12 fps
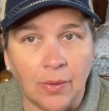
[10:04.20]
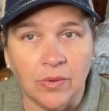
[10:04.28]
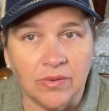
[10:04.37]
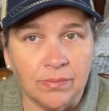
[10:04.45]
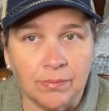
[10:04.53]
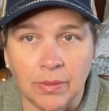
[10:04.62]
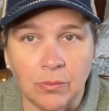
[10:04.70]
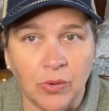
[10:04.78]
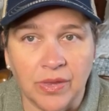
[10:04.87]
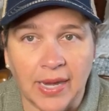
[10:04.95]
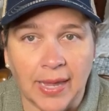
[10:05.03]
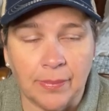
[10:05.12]
would have been more
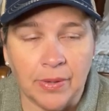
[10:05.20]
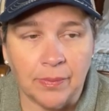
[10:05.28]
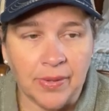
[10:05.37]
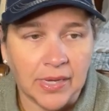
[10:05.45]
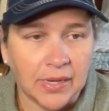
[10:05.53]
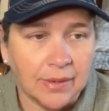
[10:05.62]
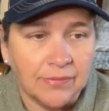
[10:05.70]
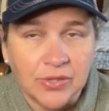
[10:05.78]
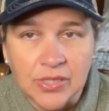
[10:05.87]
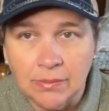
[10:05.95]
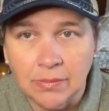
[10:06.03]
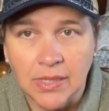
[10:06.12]
than happy to pick it up for
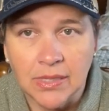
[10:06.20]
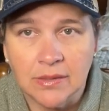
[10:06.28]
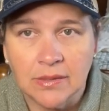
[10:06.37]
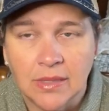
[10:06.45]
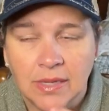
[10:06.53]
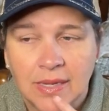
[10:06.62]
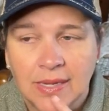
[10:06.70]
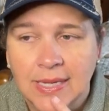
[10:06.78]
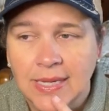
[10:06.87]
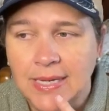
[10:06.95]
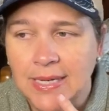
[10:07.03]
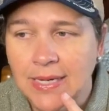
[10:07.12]
$10.
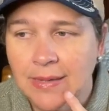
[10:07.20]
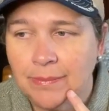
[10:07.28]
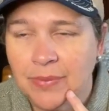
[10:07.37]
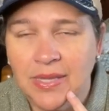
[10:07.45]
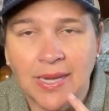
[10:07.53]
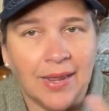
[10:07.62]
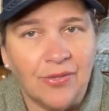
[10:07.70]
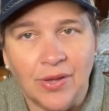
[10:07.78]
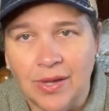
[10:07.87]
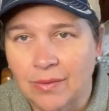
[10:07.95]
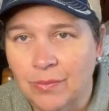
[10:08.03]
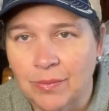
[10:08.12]
But then I
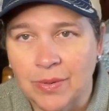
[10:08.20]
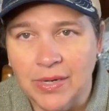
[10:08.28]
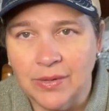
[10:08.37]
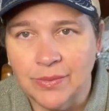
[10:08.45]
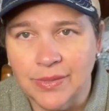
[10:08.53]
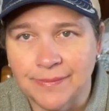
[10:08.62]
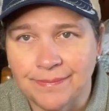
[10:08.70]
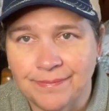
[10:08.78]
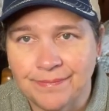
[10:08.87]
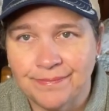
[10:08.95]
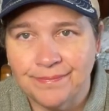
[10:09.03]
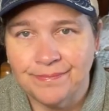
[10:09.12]
thought, what would I do with it?
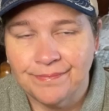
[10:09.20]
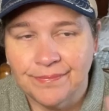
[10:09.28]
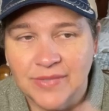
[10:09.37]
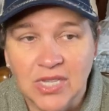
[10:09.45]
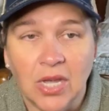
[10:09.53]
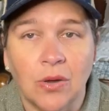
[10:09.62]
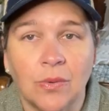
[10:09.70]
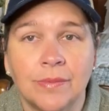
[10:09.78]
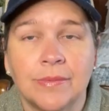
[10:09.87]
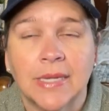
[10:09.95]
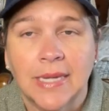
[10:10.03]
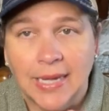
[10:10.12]
So
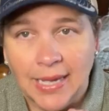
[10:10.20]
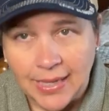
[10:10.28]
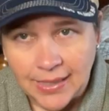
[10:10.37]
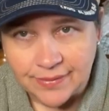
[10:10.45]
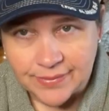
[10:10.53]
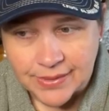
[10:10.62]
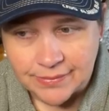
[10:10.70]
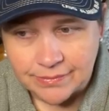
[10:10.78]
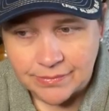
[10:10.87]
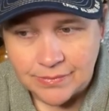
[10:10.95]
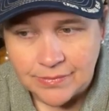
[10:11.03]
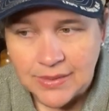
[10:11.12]
I left it.
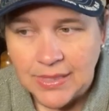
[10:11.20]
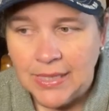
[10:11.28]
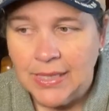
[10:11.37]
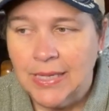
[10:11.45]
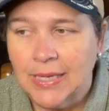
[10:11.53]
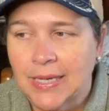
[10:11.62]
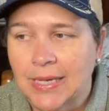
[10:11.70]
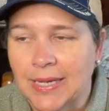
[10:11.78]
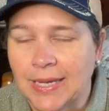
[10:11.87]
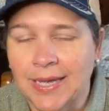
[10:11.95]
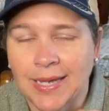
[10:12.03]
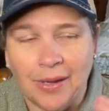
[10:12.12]

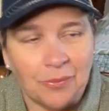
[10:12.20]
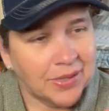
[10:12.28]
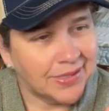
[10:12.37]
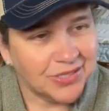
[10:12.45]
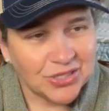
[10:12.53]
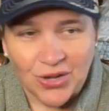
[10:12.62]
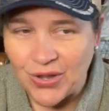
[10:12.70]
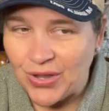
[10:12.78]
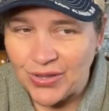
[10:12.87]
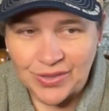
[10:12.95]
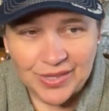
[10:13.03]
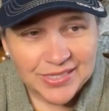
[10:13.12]
I went and saw
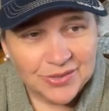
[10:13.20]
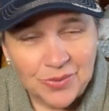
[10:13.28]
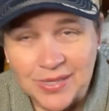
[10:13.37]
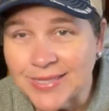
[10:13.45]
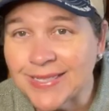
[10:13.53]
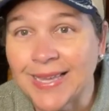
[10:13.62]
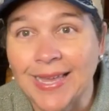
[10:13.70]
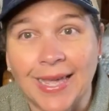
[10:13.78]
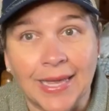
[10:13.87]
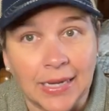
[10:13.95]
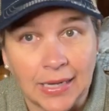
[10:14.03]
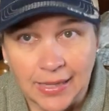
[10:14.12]
all the things I wanted to see
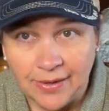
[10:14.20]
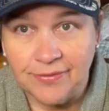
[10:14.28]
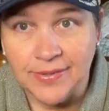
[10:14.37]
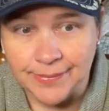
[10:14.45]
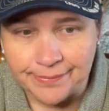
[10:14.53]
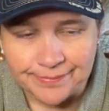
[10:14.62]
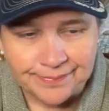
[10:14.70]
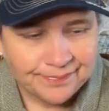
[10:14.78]
and left them.